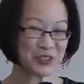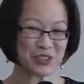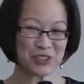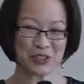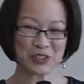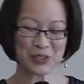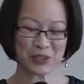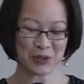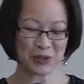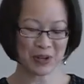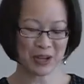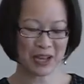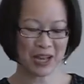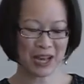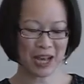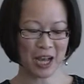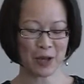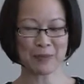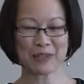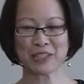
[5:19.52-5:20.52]
do,
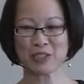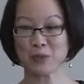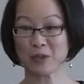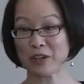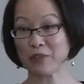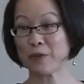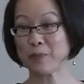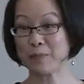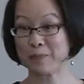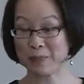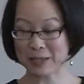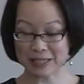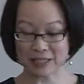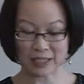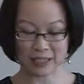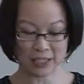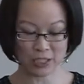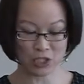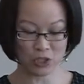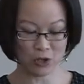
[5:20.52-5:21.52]
and it's what every
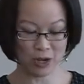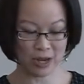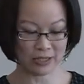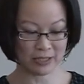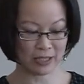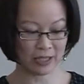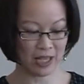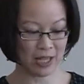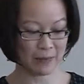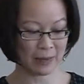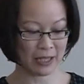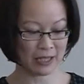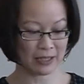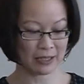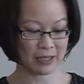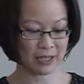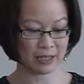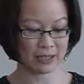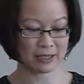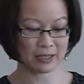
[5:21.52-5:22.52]
business is trying to claim that it
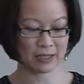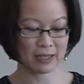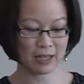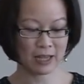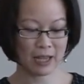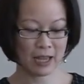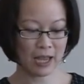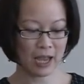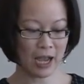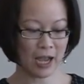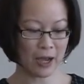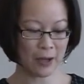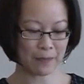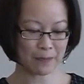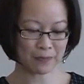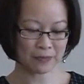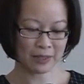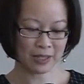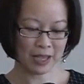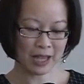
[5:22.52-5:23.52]
does.
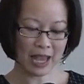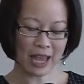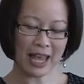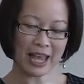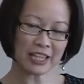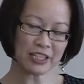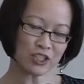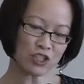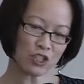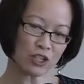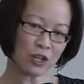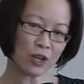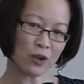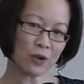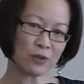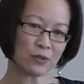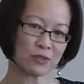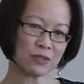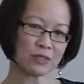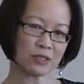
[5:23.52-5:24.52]

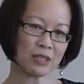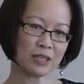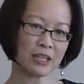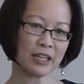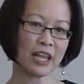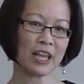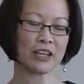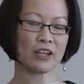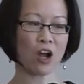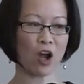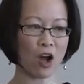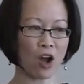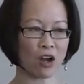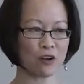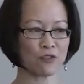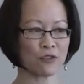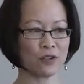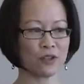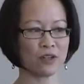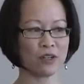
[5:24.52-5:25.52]
NGOs can
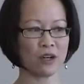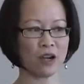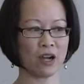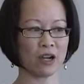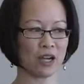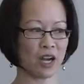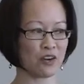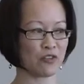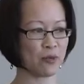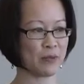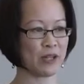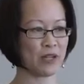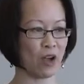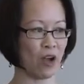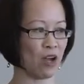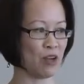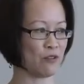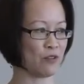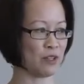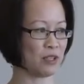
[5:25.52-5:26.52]
offer a government
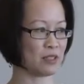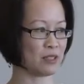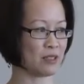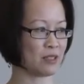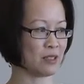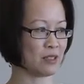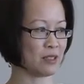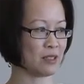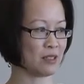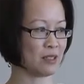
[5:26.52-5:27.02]
office.